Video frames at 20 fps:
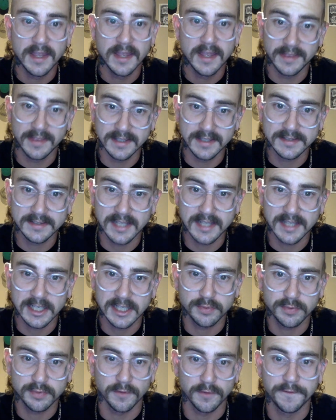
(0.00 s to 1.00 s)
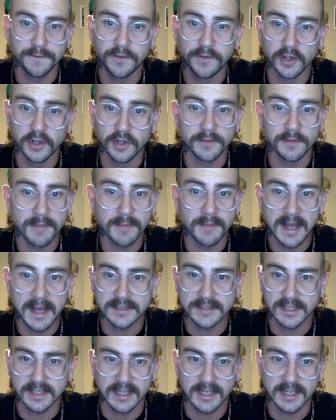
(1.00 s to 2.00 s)
These texts were full of
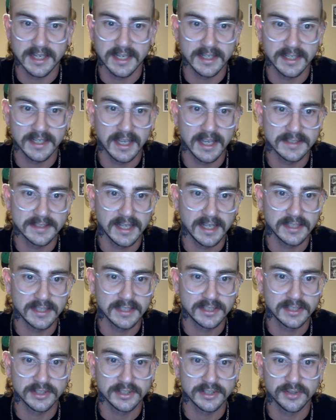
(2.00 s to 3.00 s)
magic and incantations,